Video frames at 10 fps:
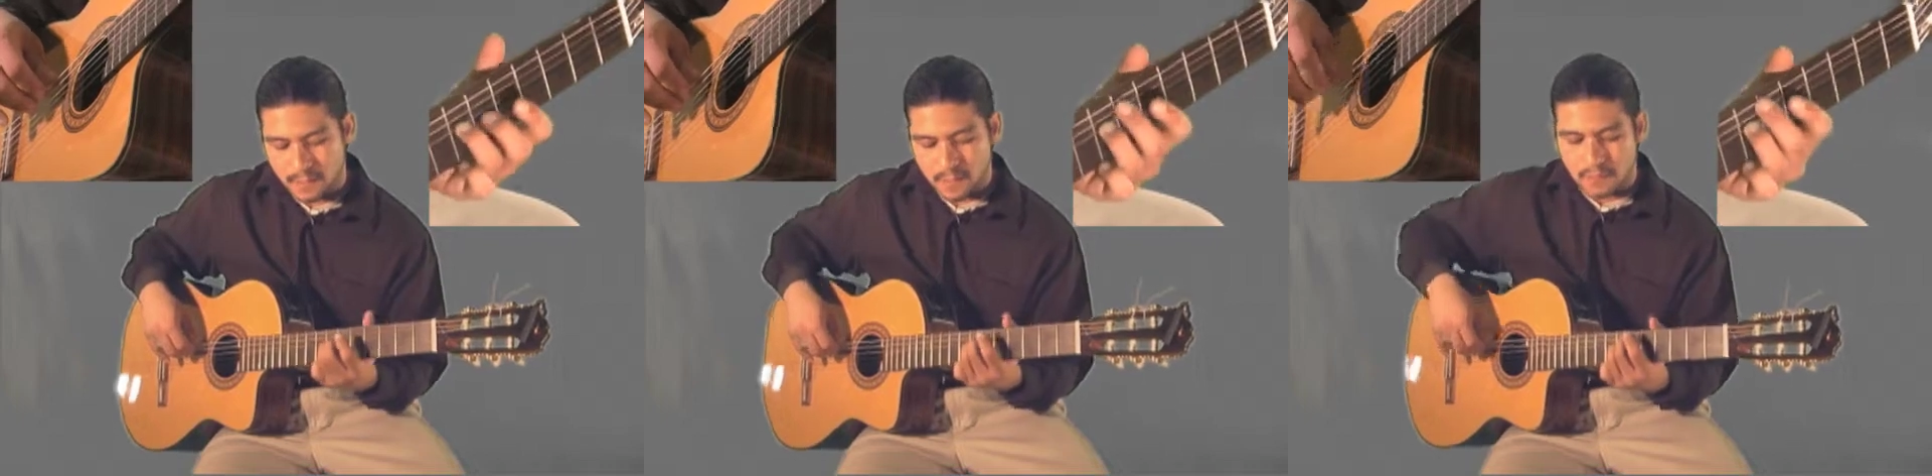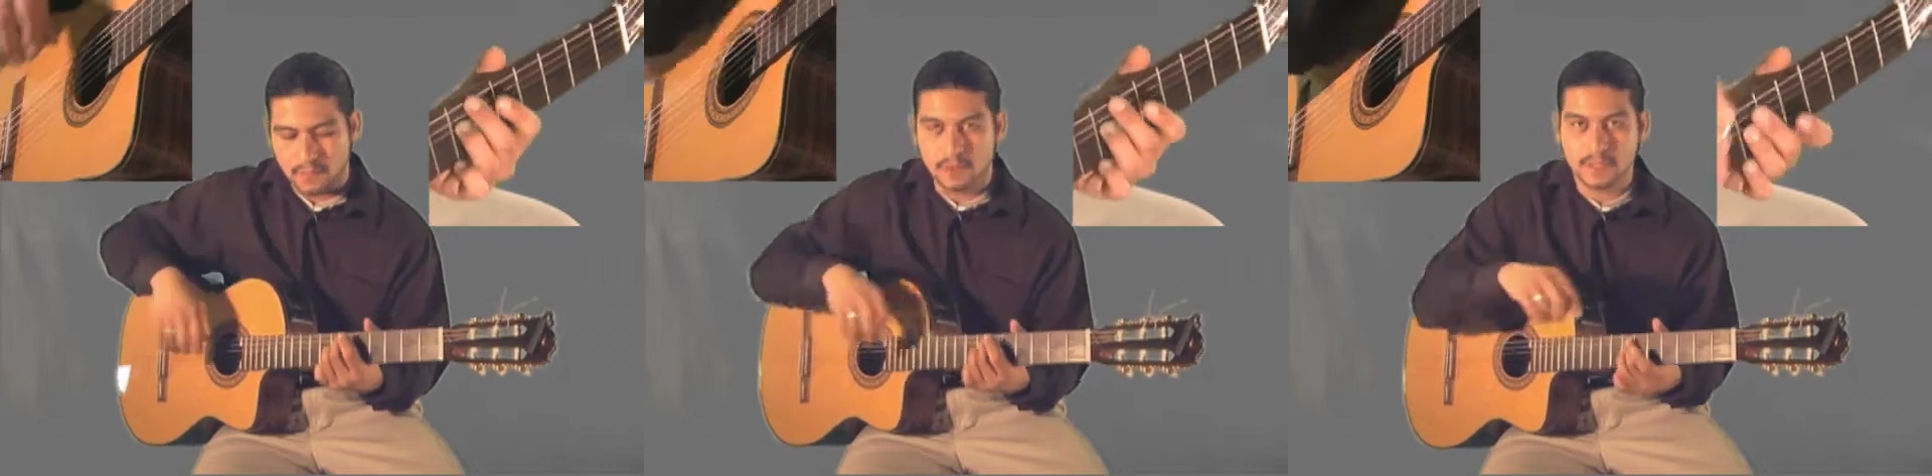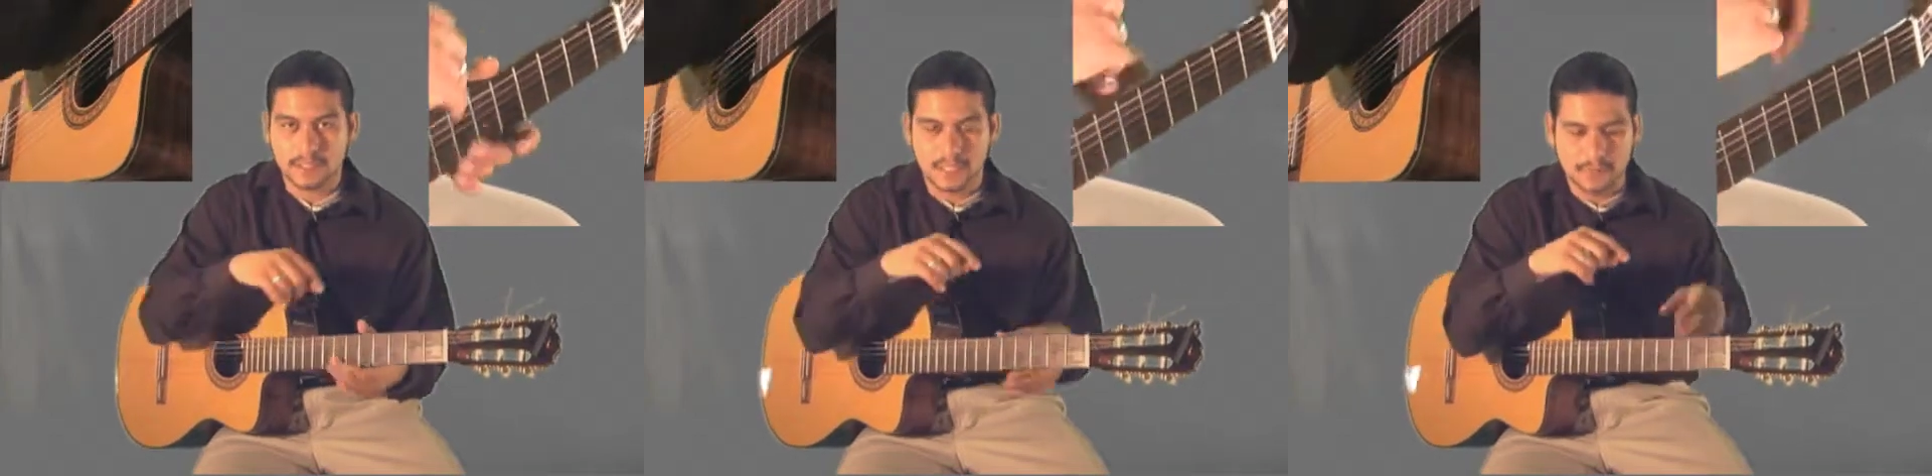roll the
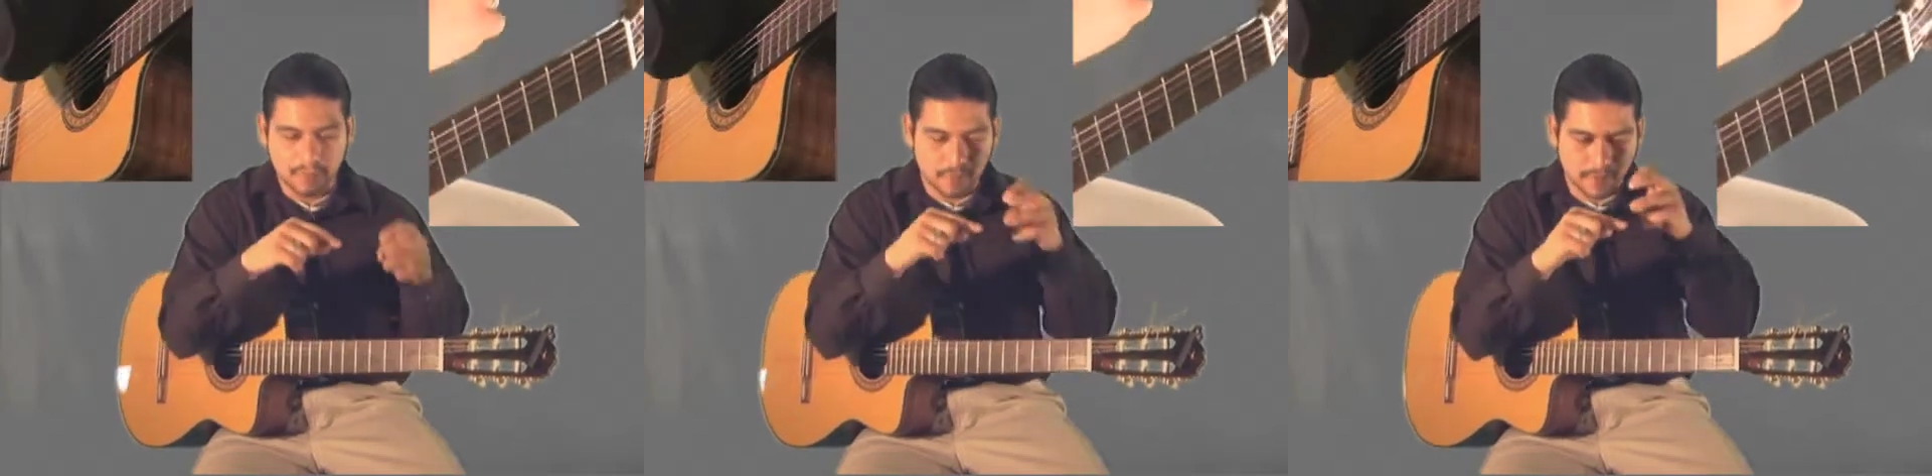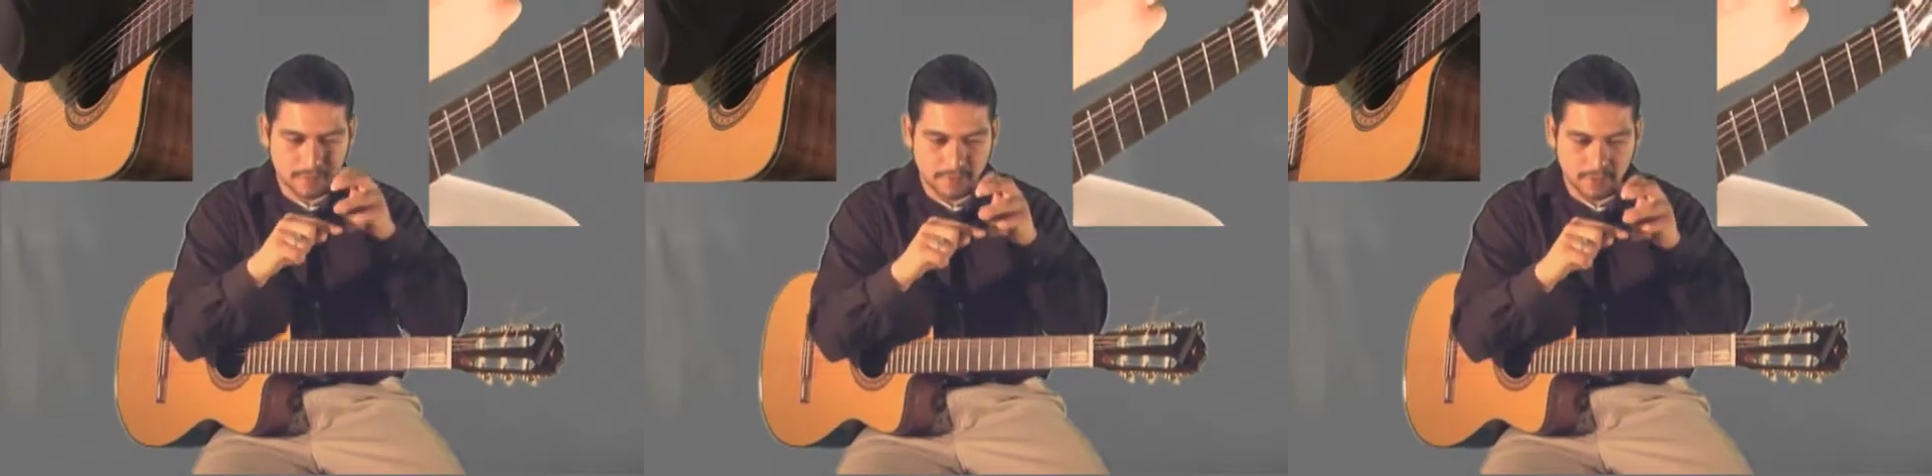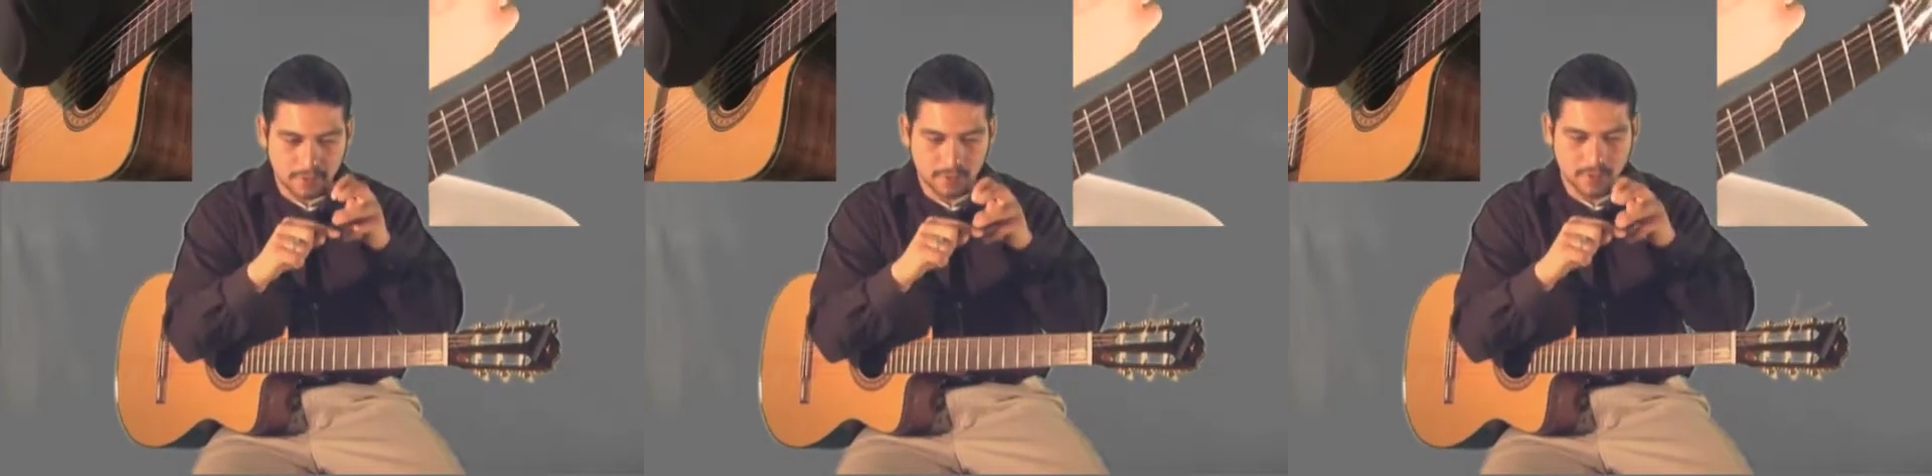tip of my
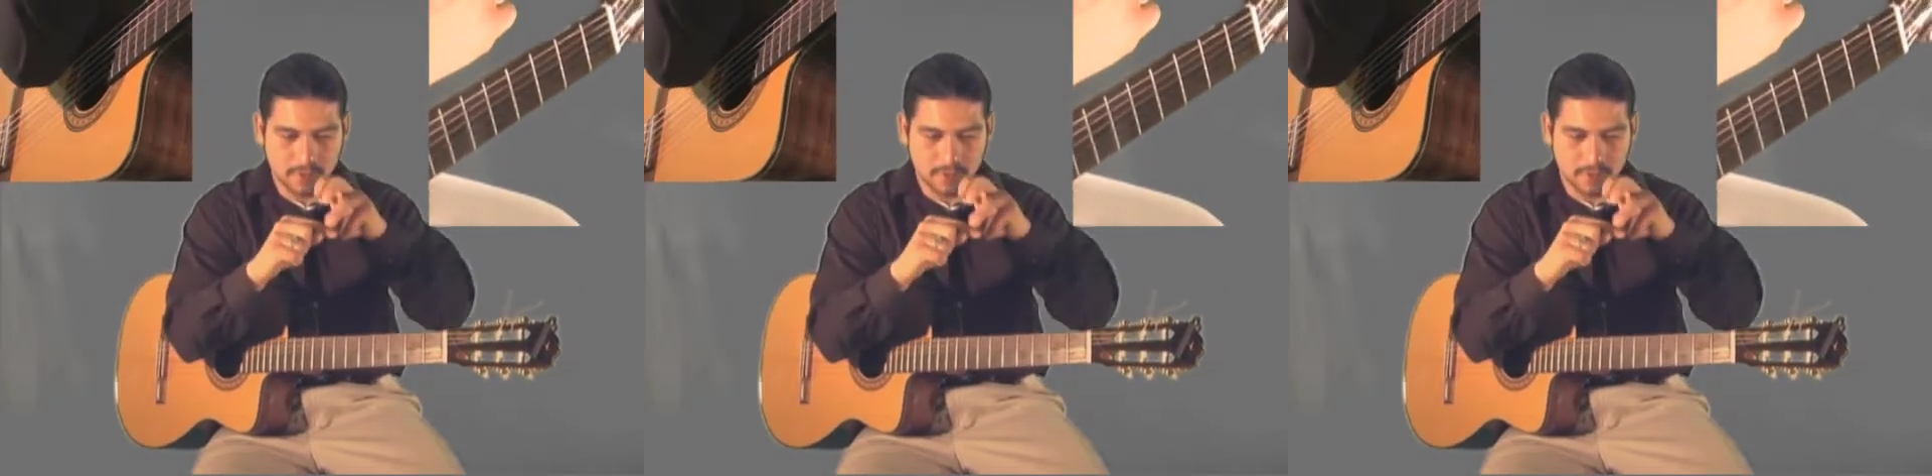finger